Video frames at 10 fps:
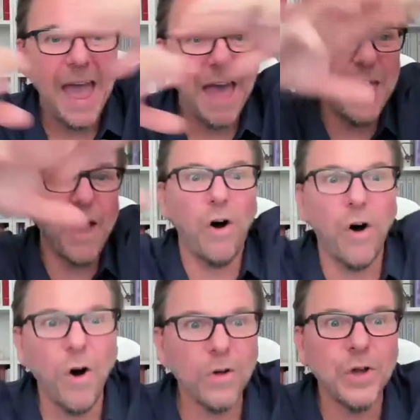and they
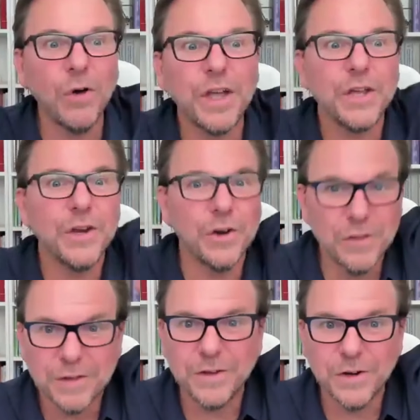all know that you're
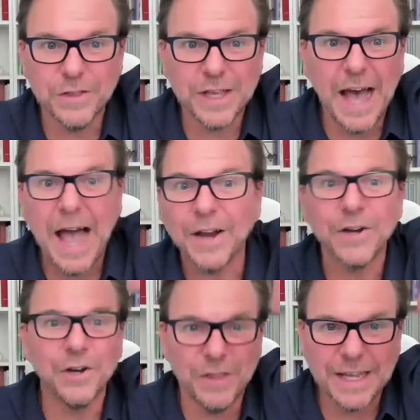the guy or
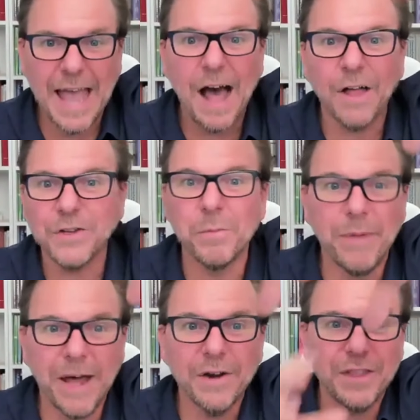you're the gal and you're
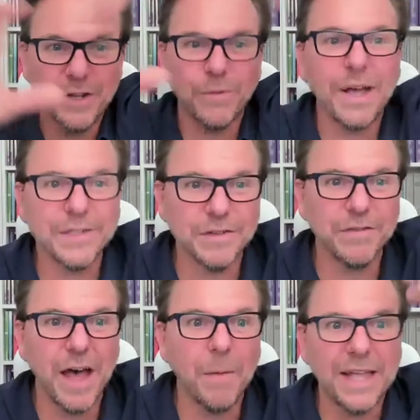better than the rest
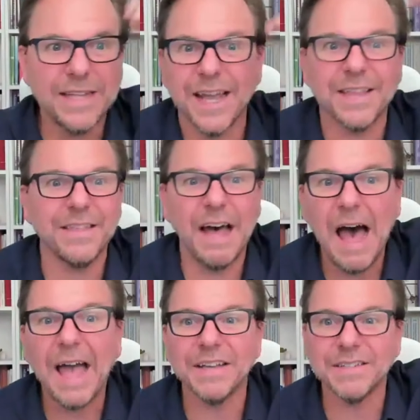of them, it's like the
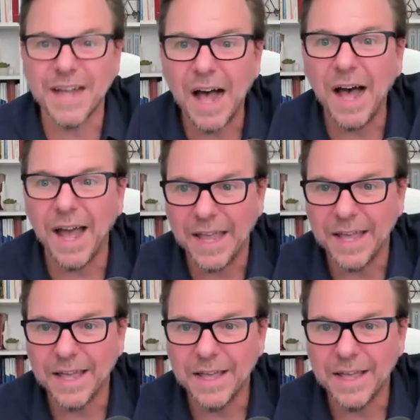highest high.